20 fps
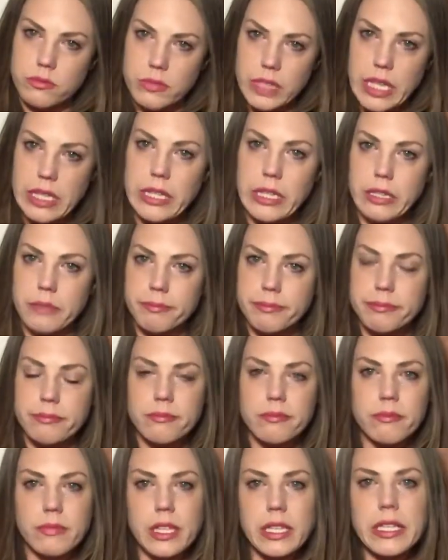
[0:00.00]
they
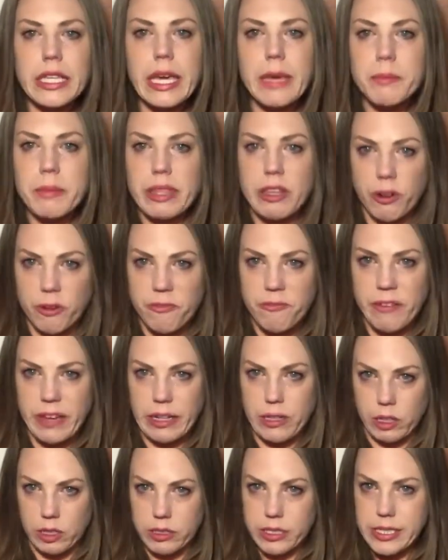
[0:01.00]
gave me their
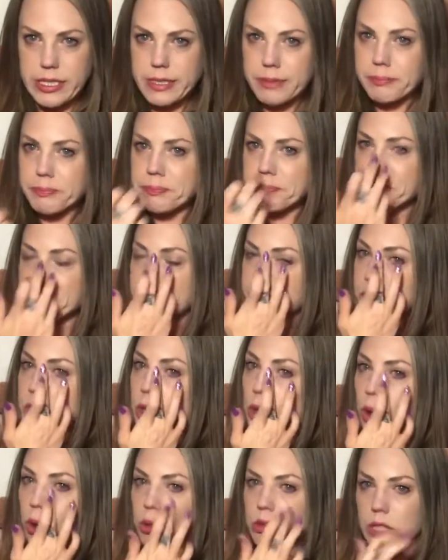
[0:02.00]
fingers to
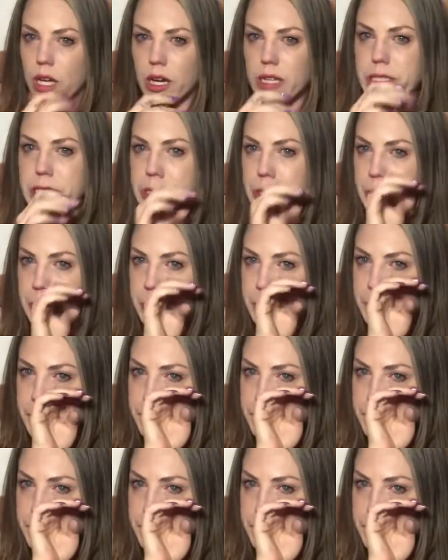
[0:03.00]
hold on to.